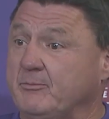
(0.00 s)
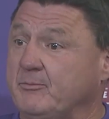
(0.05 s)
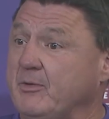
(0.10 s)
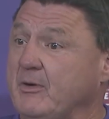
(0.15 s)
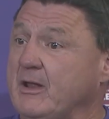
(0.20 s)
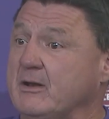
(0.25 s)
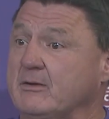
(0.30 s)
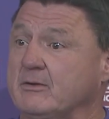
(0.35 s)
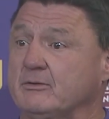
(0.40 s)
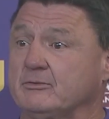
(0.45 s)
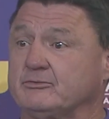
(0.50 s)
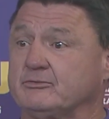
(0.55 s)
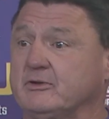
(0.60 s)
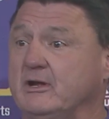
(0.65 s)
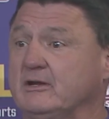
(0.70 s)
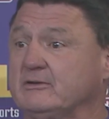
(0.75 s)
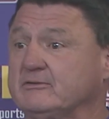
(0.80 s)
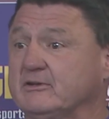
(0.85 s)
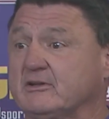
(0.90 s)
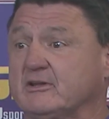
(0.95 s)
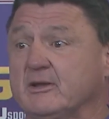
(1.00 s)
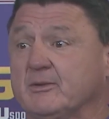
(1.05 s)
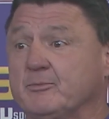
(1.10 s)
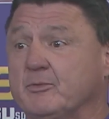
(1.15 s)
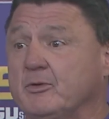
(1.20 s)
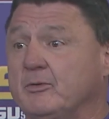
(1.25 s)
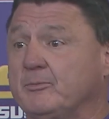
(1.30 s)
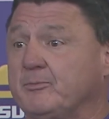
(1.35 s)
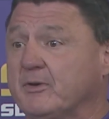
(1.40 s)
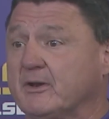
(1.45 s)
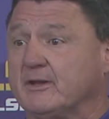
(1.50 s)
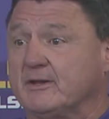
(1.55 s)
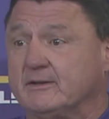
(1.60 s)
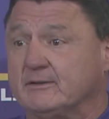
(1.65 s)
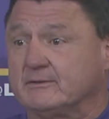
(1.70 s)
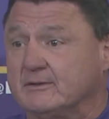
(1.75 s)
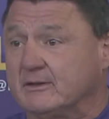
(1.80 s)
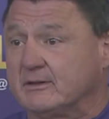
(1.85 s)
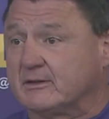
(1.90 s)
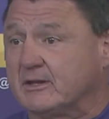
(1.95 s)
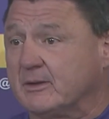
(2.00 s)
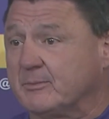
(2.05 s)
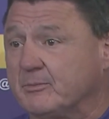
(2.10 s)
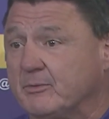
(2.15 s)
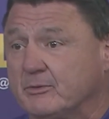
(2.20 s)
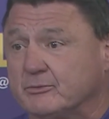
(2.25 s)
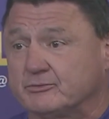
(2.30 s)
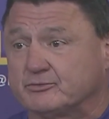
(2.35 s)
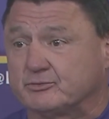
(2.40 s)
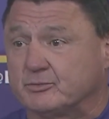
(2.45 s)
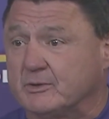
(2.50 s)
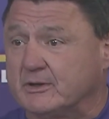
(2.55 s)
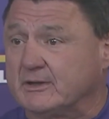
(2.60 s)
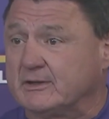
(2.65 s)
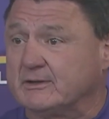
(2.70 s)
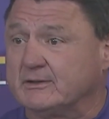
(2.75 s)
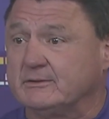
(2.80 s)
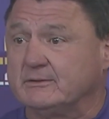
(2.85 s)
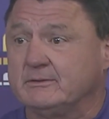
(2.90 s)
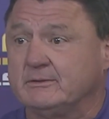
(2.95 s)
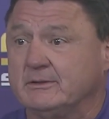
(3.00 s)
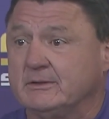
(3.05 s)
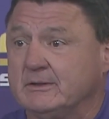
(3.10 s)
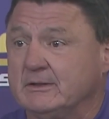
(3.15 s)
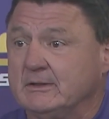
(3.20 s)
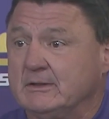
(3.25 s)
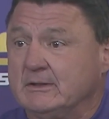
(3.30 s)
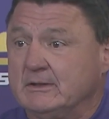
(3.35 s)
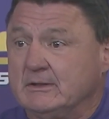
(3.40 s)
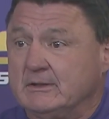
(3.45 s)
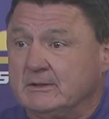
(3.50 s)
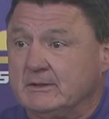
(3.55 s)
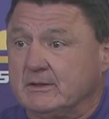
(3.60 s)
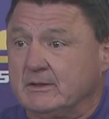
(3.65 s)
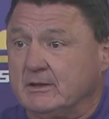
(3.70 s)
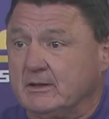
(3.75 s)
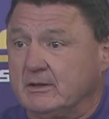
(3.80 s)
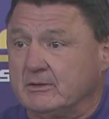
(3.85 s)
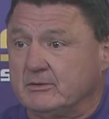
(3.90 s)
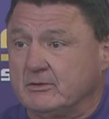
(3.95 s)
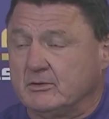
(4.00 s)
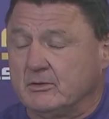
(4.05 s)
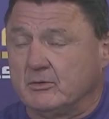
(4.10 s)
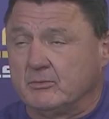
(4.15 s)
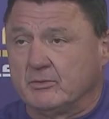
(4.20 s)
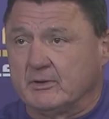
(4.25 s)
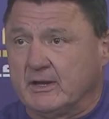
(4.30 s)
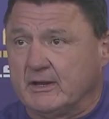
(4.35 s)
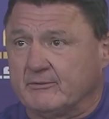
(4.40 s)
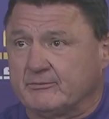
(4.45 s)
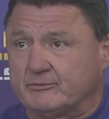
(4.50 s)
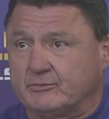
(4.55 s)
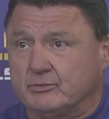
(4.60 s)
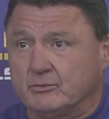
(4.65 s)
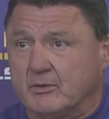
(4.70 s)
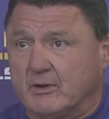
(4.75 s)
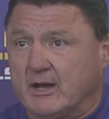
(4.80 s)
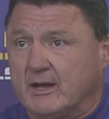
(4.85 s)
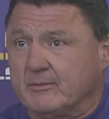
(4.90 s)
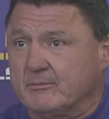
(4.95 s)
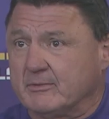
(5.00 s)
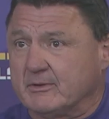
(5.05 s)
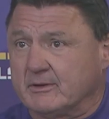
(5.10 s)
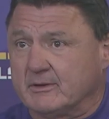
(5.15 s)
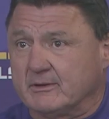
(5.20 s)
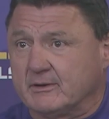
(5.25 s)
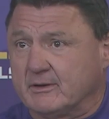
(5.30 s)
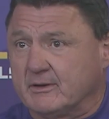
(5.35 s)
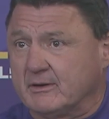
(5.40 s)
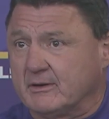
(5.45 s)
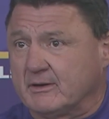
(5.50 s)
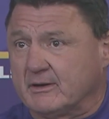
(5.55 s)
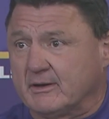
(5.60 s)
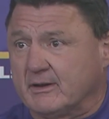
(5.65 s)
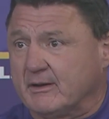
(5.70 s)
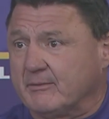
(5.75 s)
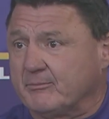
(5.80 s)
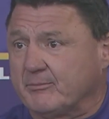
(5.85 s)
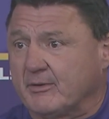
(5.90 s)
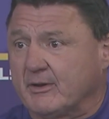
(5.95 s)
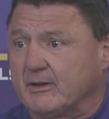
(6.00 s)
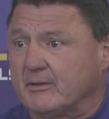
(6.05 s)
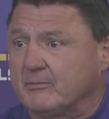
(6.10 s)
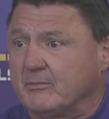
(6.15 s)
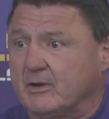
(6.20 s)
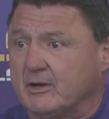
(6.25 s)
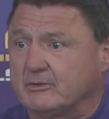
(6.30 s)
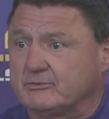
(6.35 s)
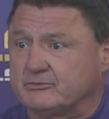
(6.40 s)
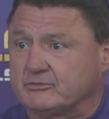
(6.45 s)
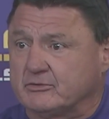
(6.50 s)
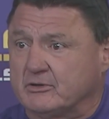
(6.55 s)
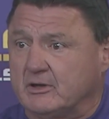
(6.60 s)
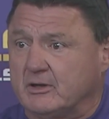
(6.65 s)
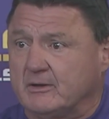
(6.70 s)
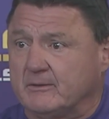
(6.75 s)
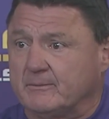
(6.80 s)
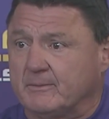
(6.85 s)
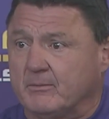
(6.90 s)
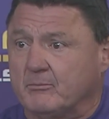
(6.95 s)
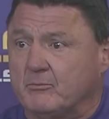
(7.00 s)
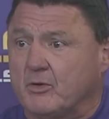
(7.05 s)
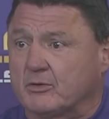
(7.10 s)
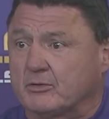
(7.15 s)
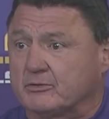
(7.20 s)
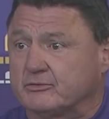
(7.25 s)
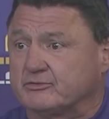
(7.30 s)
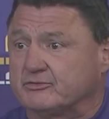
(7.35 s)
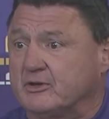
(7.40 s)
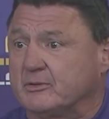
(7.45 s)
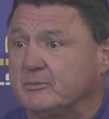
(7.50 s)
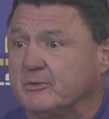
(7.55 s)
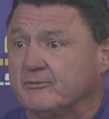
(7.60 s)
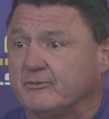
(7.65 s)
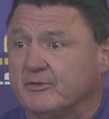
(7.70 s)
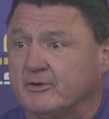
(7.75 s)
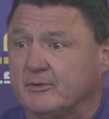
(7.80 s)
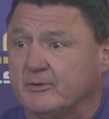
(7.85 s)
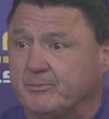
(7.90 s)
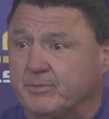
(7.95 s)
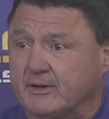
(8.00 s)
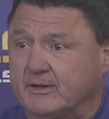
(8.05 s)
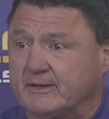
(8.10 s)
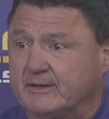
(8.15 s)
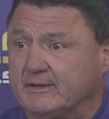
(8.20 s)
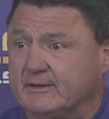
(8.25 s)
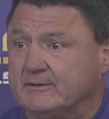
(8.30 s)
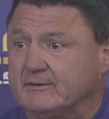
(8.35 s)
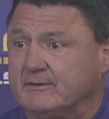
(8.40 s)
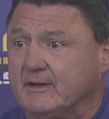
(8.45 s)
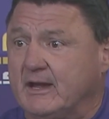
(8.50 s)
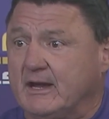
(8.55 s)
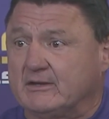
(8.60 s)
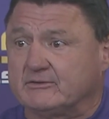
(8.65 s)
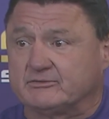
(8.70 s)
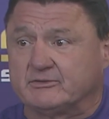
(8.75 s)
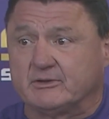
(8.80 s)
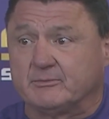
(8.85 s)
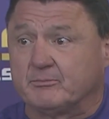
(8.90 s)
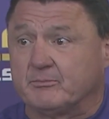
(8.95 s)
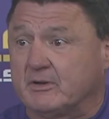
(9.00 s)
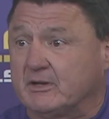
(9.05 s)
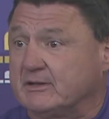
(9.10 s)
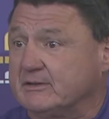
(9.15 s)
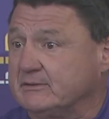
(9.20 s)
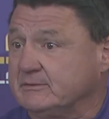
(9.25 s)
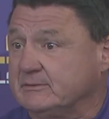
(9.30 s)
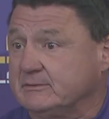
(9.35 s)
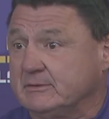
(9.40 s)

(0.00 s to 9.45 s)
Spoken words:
I'm proud of those guys. They keep on playing. They keep on swinging. You know, we have 2 linemen in there that didn't play much. Marcus Dumbleville played. Guys didn't blink.